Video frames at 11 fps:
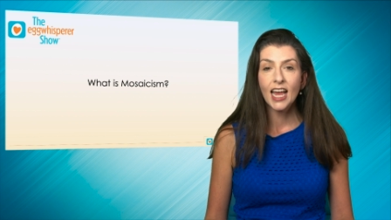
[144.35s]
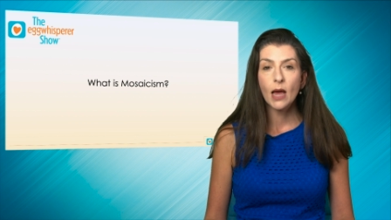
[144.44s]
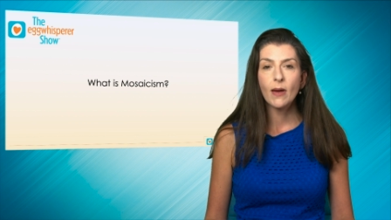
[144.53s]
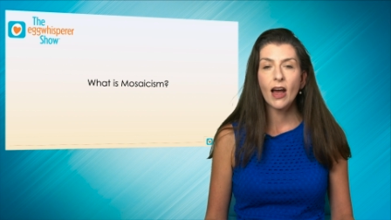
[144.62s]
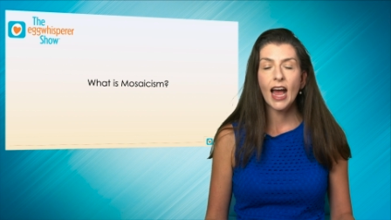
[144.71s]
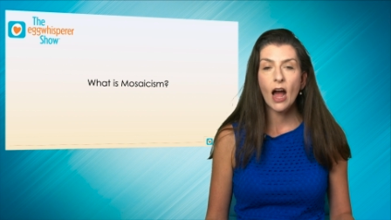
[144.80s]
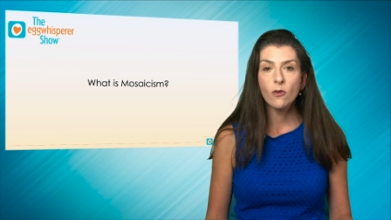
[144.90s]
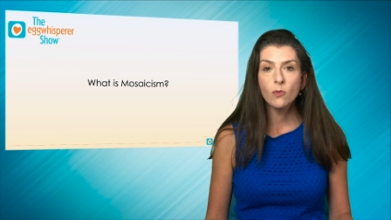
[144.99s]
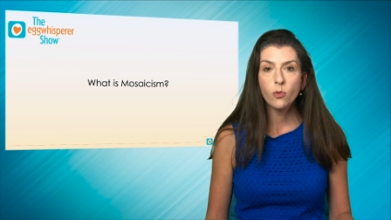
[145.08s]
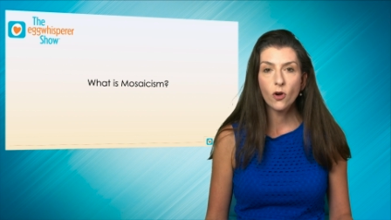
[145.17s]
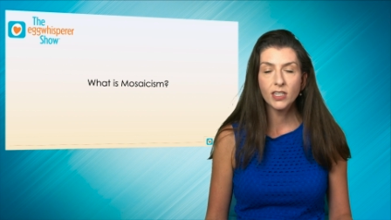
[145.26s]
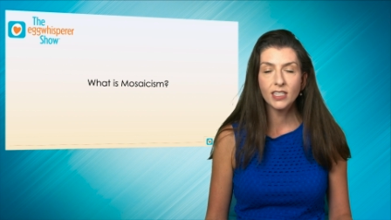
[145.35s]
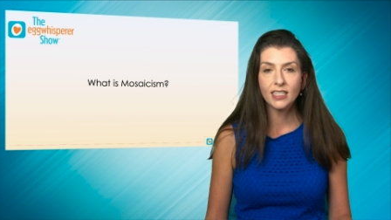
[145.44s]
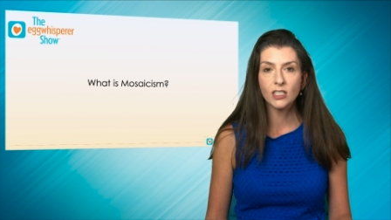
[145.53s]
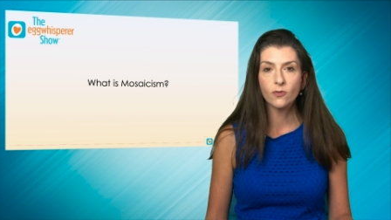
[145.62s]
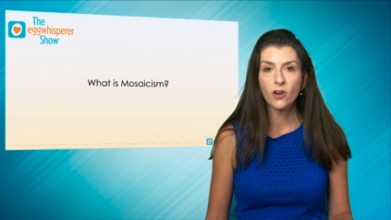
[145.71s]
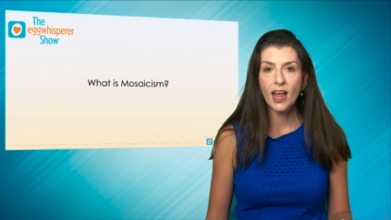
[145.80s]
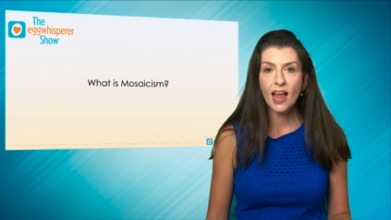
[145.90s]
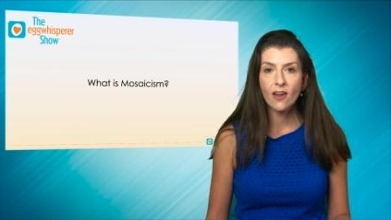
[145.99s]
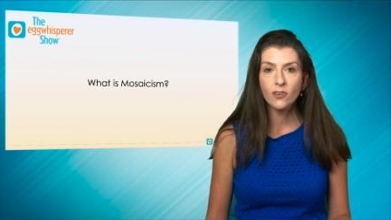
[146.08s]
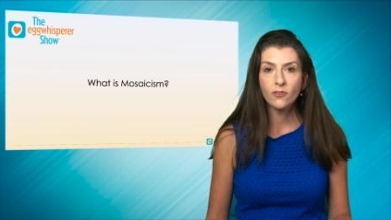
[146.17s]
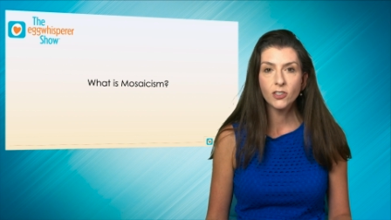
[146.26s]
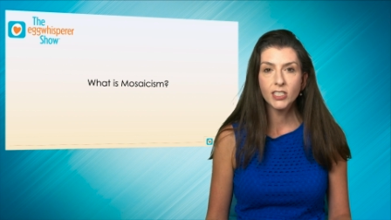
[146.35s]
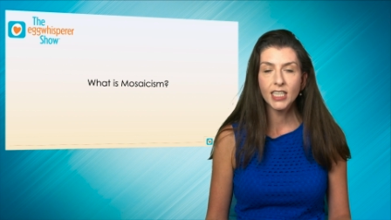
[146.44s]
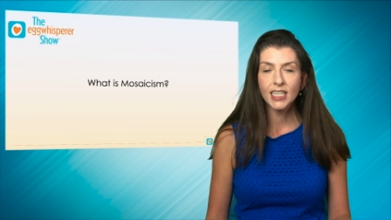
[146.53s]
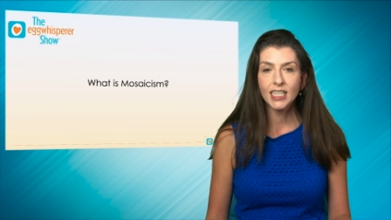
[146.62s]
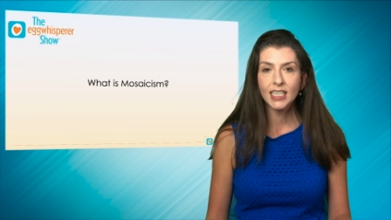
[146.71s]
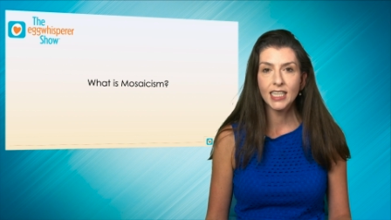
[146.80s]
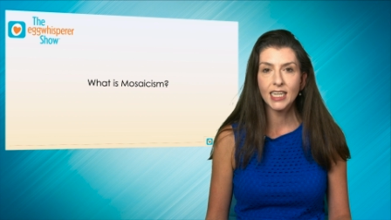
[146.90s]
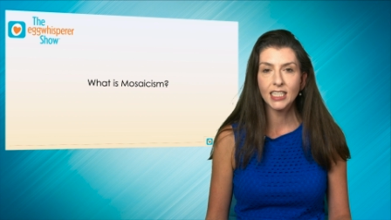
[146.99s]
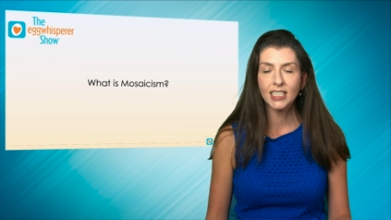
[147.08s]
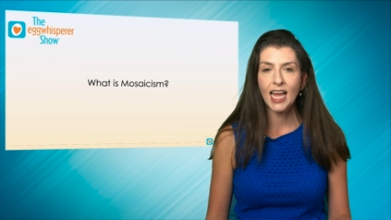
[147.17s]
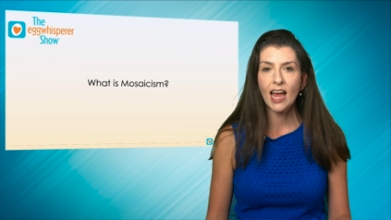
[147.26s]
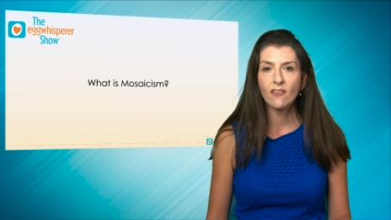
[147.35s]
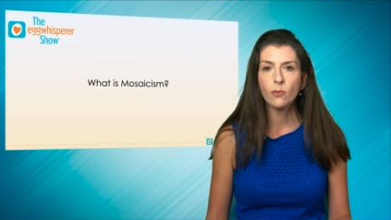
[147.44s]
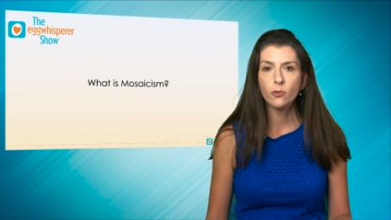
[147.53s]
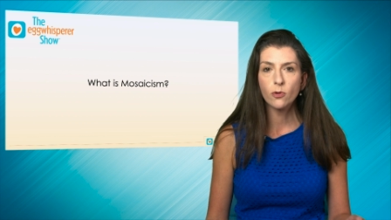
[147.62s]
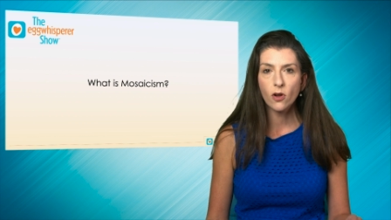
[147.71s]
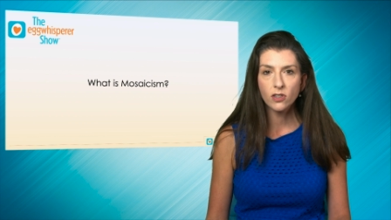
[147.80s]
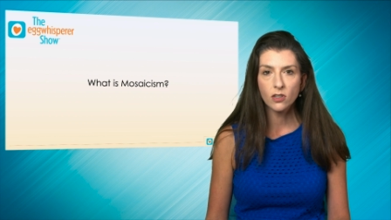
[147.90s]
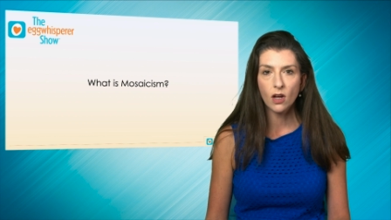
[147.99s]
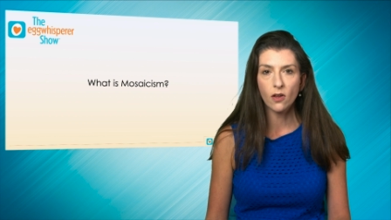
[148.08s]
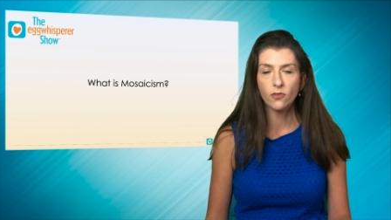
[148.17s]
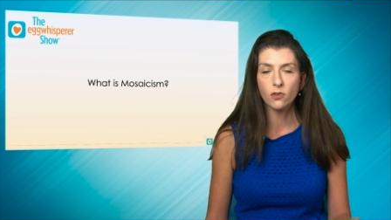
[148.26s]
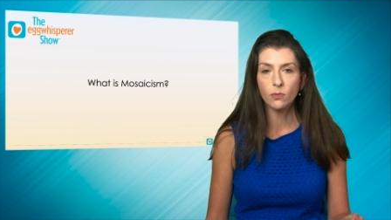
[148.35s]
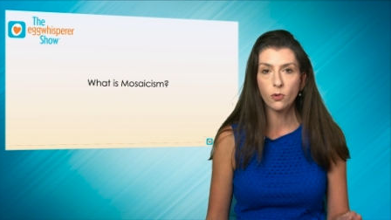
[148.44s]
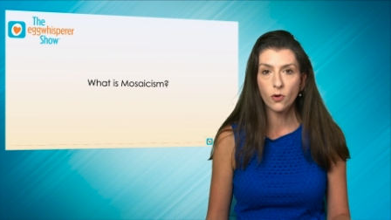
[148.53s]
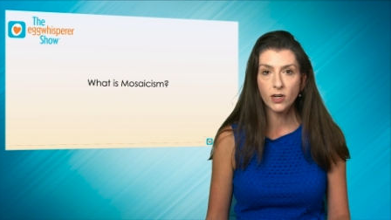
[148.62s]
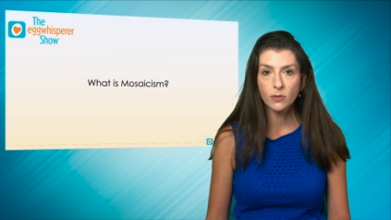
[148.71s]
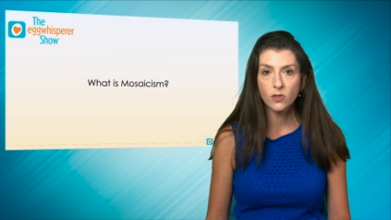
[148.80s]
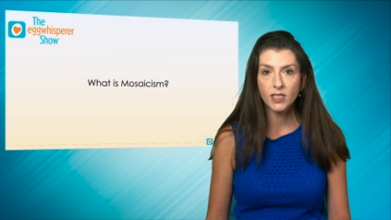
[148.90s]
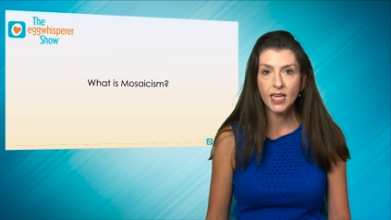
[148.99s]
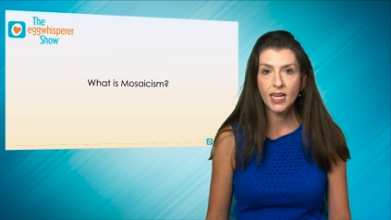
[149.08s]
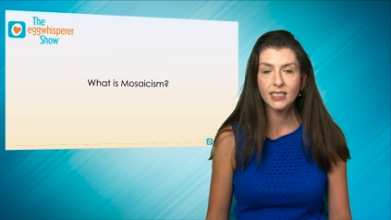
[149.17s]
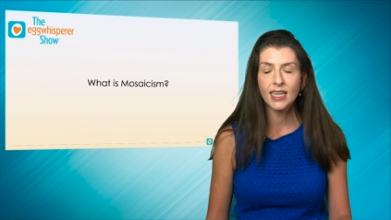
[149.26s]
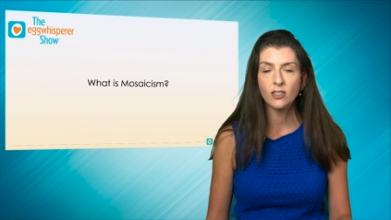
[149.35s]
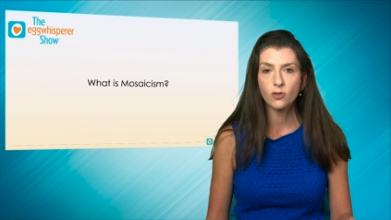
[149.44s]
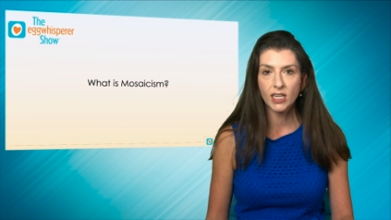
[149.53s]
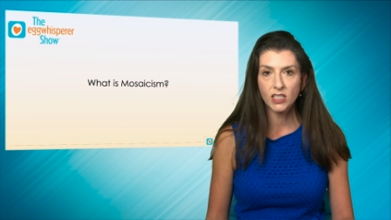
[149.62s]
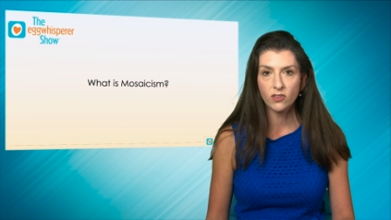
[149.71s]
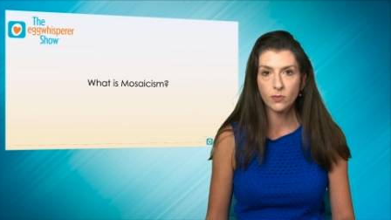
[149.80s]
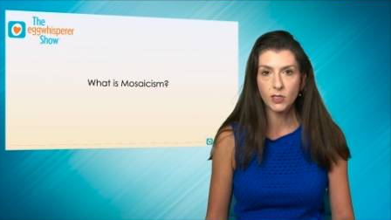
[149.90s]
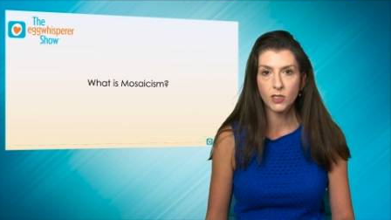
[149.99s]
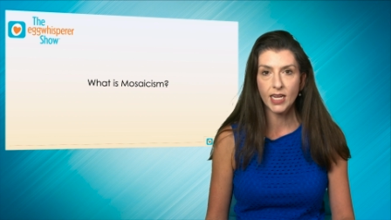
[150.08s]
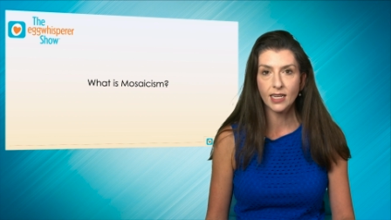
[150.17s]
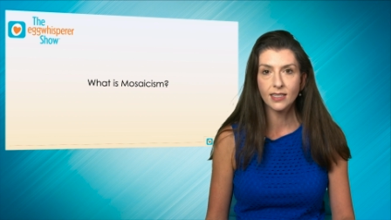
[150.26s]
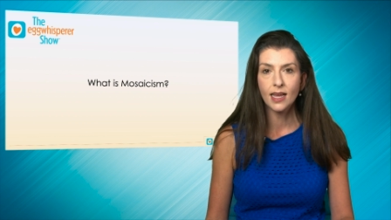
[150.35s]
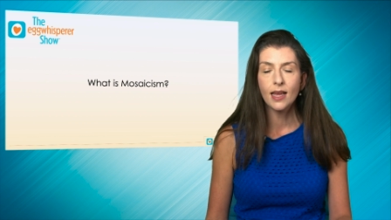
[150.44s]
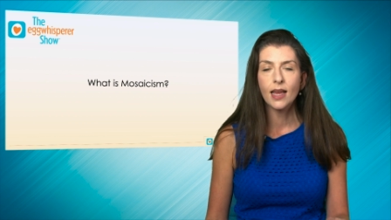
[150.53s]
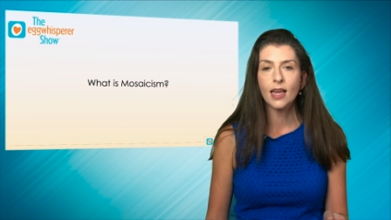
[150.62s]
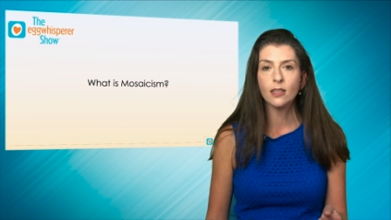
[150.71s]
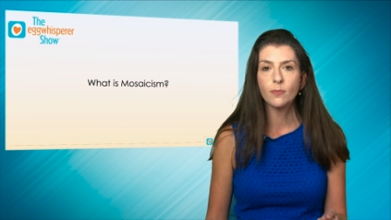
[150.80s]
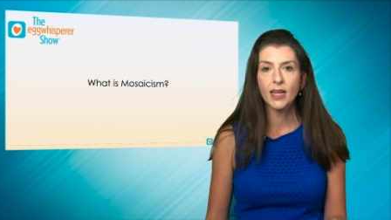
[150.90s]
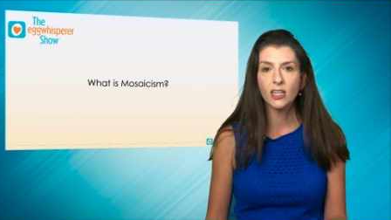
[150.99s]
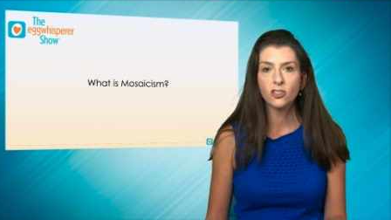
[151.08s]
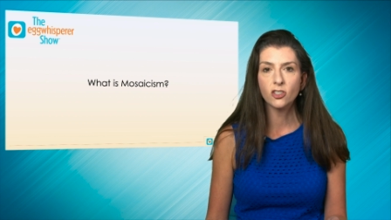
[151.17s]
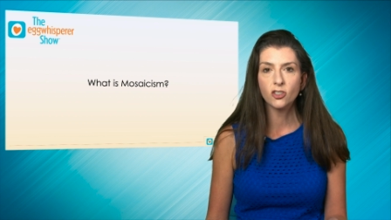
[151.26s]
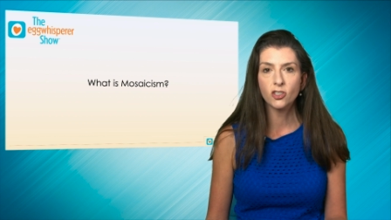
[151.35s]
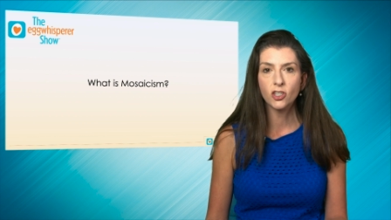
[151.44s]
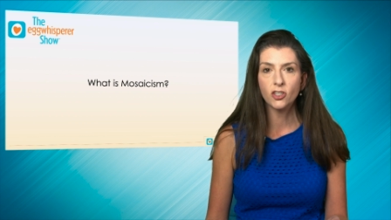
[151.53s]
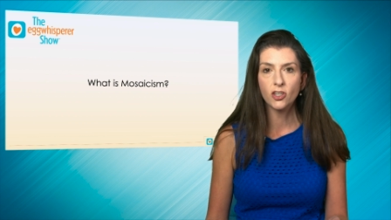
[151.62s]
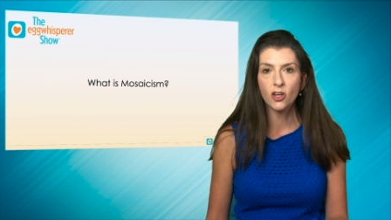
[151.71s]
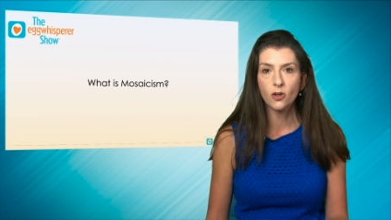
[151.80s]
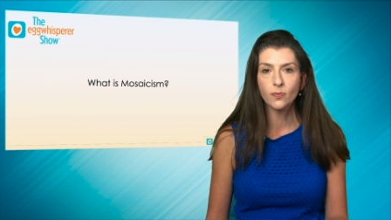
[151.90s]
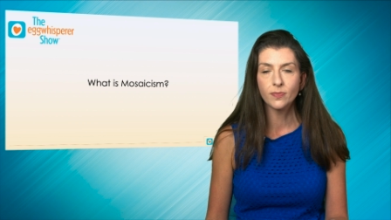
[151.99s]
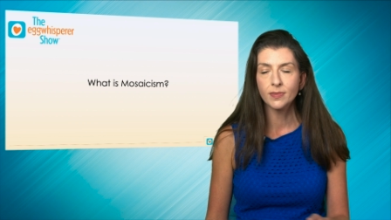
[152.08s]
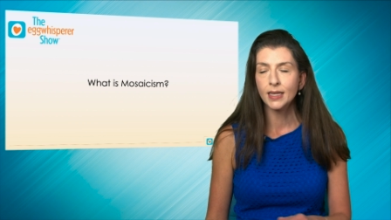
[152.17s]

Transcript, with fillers: about how important it is for every fertility clinic to have a protocol for reporting mosaics and transferring mosaics, and the patient should know.